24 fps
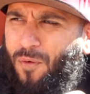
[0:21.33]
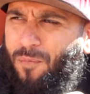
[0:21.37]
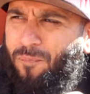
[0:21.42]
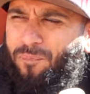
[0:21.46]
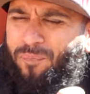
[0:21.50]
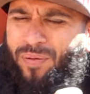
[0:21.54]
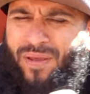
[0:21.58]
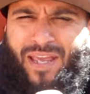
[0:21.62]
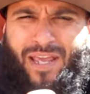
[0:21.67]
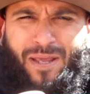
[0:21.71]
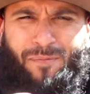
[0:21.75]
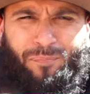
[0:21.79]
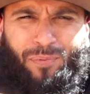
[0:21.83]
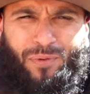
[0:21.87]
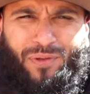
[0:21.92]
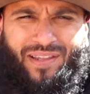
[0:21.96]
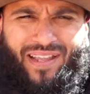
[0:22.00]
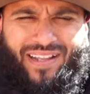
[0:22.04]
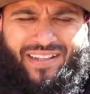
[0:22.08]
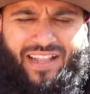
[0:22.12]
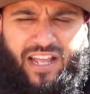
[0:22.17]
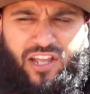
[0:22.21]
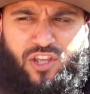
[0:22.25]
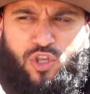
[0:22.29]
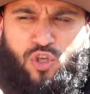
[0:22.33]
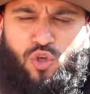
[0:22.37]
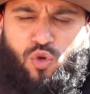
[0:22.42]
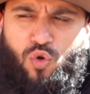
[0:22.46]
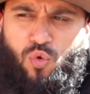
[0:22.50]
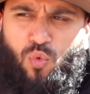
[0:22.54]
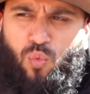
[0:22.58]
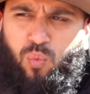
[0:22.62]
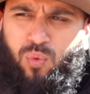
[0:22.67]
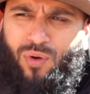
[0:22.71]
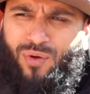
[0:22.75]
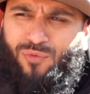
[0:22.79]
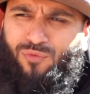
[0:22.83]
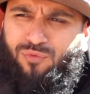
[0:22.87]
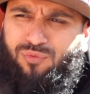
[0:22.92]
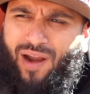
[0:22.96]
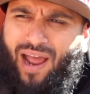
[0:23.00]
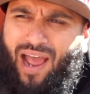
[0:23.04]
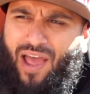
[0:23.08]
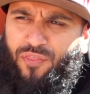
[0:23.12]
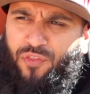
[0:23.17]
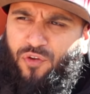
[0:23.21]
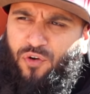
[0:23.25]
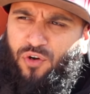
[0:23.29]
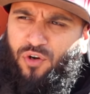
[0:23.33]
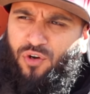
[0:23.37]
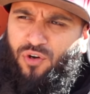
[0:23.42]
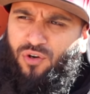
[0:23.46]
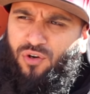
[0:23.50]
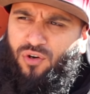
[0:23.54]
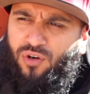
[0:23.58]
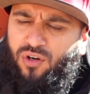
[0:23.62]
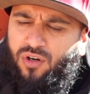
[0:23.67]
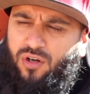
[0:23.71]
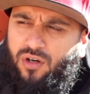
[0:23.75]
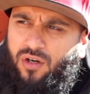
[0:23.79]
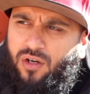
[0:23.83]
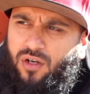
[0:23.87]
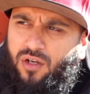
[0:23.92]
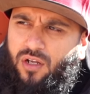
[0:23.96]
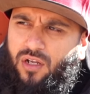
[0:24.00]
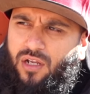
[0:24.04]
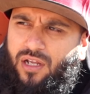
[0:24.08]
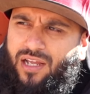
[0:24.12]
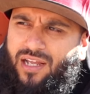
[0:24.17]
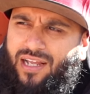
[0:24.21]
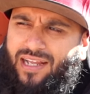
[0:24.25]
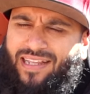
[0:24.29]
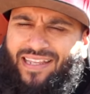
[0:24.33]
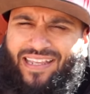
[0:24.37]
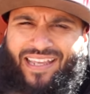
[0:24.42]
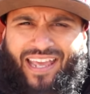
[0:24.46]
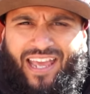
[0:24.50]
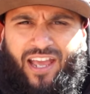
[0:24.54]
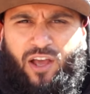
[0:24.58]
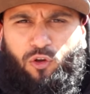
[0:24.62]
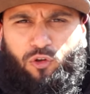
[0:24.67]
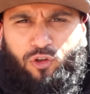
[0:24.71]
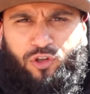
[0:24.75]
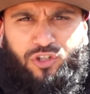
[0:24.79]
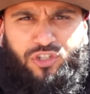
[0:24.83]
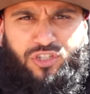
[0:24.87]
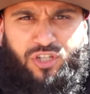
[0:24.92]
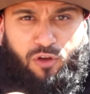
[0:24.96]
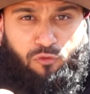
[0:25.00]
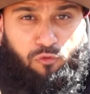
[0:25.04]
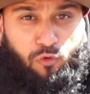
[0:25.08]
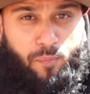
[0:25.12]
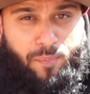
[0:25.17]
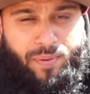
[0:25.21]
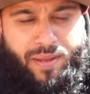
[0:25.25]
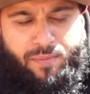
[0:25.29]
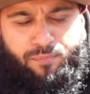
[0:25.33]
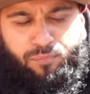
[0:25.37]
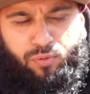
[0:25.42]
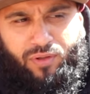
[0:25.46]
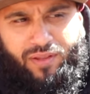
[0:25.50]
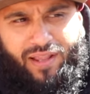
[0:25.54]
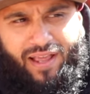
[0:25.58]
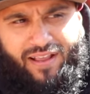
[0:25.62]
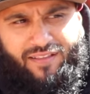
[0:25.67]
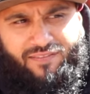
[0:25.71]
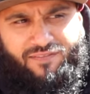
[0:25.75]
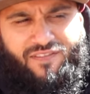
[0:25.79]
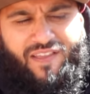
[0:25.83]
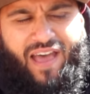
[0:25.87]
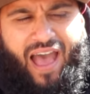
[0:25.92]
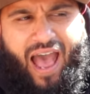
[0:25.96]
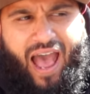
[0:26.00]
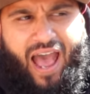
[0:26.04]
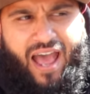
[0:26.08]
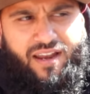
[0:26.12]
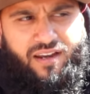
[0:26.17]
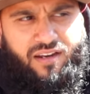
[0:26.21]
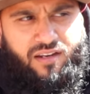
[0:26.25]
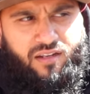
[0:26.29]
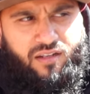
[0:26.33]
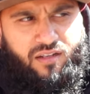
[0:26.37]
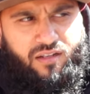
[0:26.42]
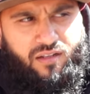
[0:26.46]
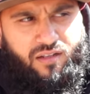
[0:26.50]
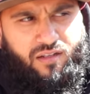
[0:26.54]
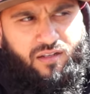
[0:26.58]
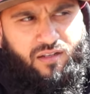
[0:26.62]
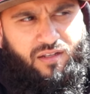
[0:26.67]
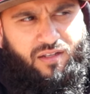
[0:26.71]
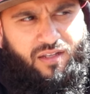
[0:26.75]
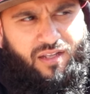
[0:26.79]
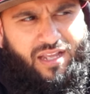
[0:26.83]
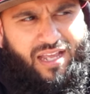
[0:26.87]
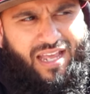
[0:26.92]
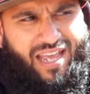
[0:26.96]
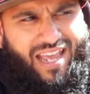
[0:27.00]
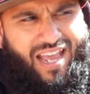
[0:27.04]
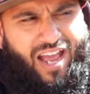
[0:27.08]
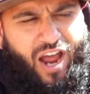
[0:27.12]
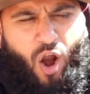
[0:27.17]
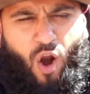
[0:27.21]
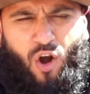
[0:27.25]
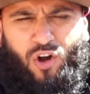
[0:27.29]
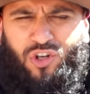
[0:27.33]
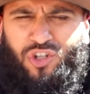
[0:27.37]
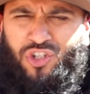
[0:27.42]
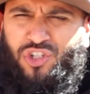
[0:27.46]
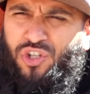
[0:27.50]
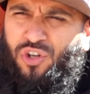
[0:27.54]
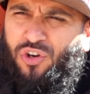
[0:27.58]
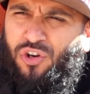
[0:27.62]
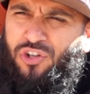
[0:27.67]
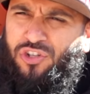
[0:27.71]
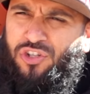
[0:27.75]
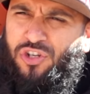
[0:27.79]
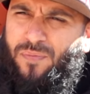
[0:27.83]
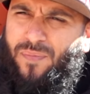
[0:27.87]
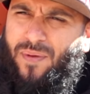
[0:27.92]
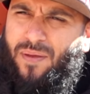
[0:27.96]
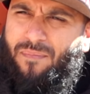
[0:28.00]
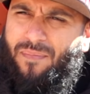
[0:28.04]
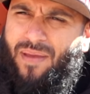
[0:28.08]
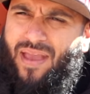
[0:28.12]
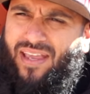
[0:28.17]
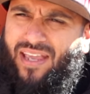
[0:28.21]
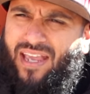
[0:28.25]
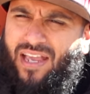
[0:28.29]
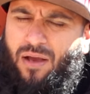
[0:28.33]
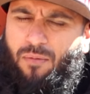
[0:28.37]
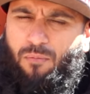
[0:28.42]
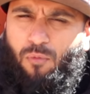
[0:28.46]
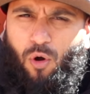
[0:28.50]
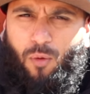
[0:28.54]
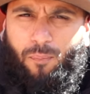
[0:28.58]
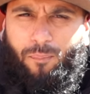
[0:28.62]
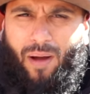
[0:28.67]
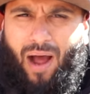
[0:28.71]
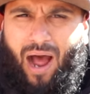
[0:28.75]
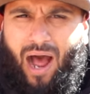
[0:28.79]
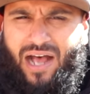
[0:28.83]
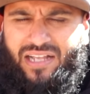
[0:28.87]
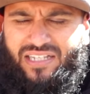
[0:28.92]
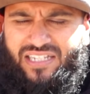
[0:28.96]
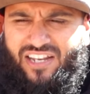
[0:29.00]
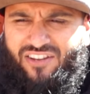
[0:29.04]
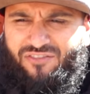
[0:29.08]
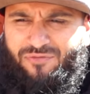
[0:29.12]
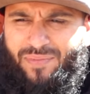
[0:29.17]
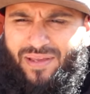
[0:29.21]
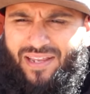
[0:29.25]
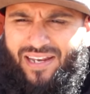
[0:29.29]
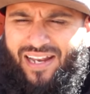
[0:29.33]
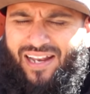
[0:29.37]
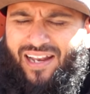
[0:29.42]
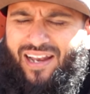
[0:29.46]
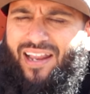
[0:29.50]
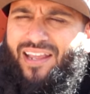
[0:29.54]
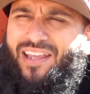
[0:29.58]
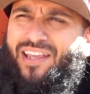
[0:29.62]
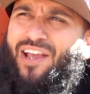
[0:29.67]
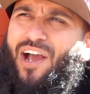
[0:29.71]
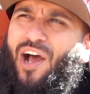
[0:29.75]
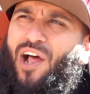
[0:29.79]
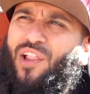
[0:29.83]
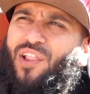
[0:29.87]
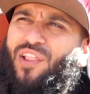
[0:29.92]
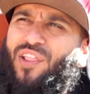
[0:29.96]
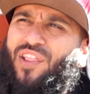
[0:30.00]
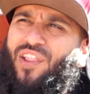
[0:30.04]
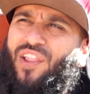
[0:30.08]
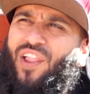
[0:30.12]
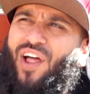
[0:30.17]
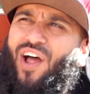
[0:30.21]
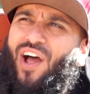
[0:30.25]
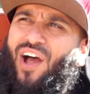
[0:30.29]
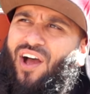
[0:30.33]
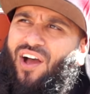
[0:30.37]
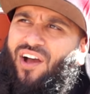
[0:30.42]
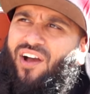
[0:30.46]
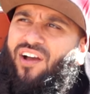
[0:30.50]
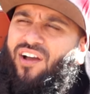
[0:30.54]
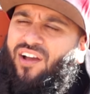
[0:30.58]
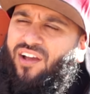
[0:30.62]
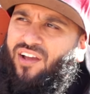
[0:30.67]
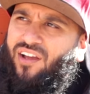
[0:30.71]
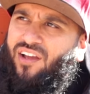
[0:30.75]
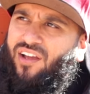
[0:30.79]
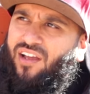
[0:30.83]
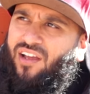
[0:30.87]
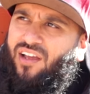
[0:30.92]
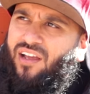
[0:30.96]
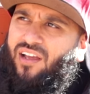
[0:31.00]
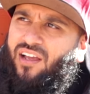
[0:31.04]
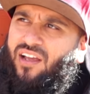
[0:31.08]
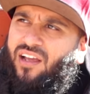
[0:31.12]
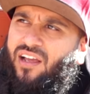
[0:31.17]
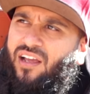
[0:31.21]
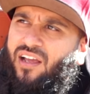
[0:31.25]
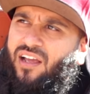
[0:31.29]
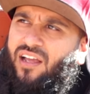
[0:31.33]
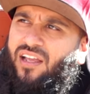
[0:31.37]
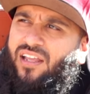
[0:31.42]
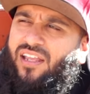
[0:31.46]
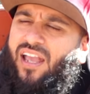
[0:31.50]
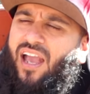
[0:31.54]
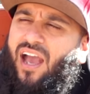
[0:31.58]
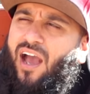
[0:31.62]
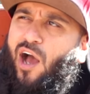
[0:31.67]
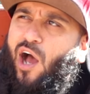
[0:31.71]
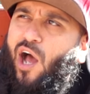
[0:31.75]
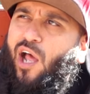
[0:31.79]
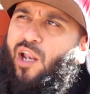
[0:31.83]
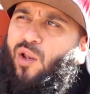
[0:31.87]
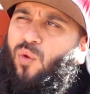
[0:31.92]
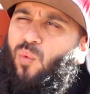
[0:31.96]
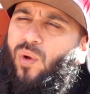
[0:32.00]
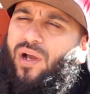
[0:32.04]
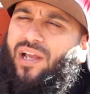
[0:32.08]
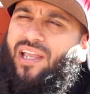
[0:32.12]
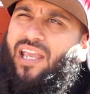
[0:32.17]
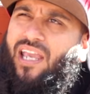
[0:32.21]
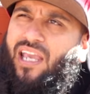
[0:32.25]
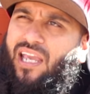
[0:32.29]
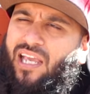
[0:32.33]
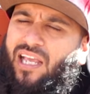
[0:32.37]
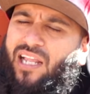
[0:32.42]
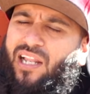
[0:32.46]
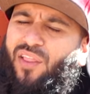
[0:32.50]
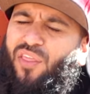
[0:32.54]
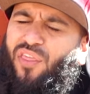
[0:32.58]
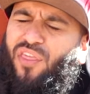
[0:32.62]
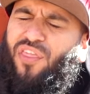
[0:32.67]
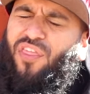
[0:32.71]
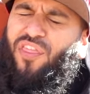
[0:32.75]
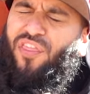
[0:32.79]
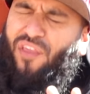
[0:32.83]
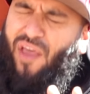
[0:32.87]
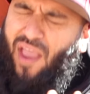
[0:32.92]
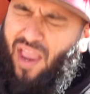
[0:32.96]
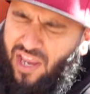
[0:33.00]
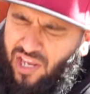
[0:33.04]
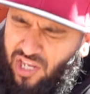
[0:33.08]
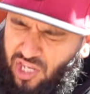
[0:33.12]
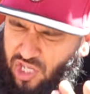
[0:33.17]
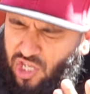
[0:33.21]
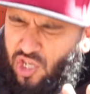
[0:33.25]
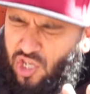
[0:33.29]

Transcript: people like that, you would rather kill yourself for people like that. Shouldn't you be making a more positive meaning, like, Ya Allah, Ya Al-Wakil, thank